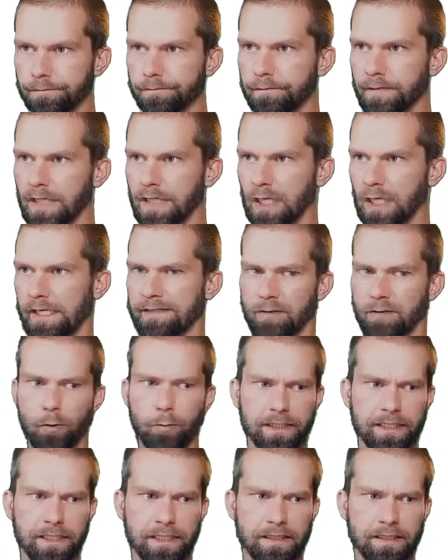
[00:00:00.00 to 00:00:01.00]
Well, it's
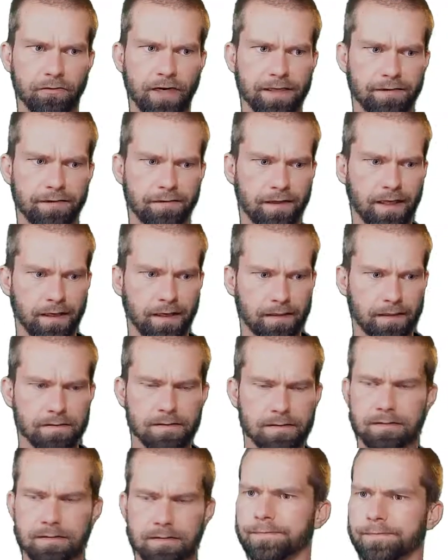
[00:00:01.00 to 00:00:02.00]
opening the right
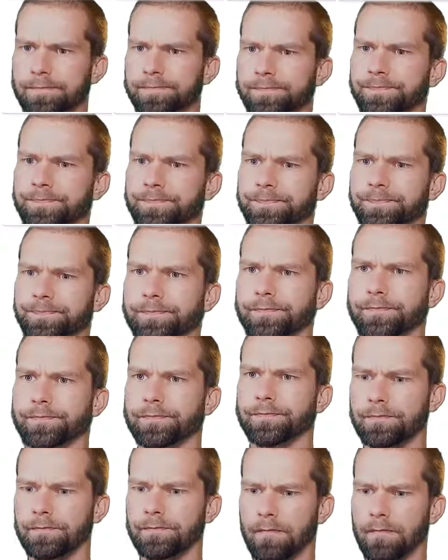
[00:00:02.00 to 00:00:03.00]
things.
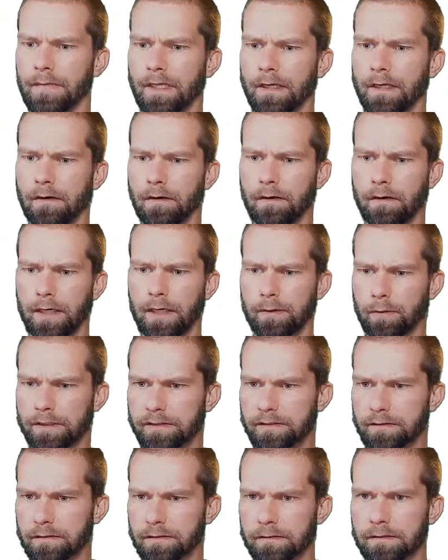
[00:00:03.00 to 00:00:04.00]
Oh, I want
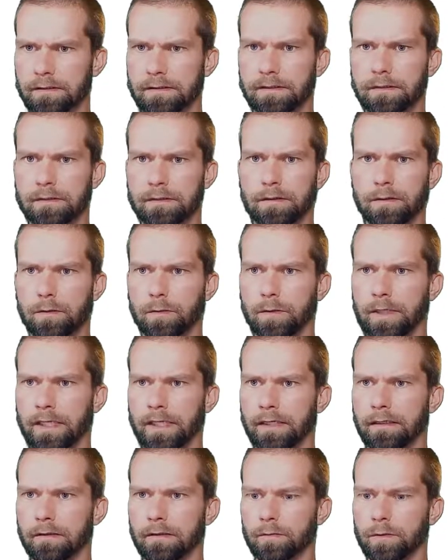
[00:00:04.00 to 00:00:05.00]
to go away. I
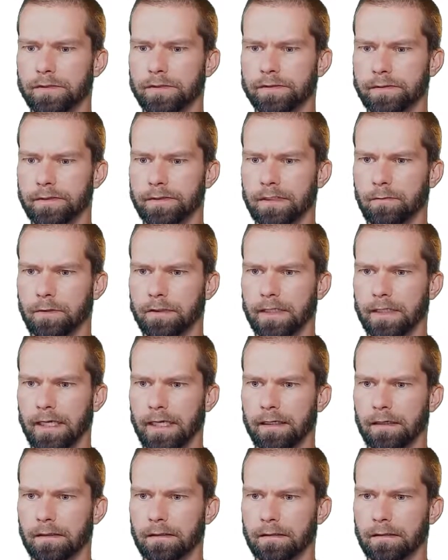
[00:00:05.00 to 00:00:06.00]
want
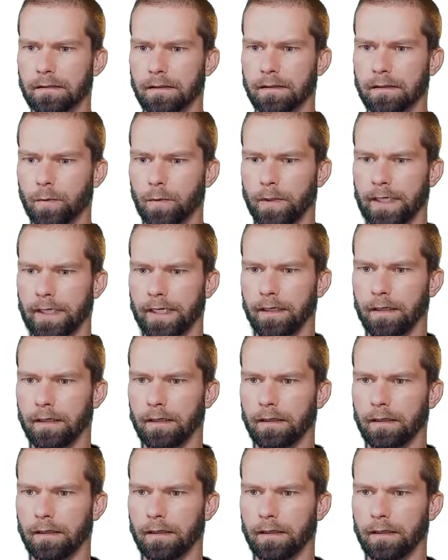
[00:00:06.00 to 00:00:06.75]
that. Go away.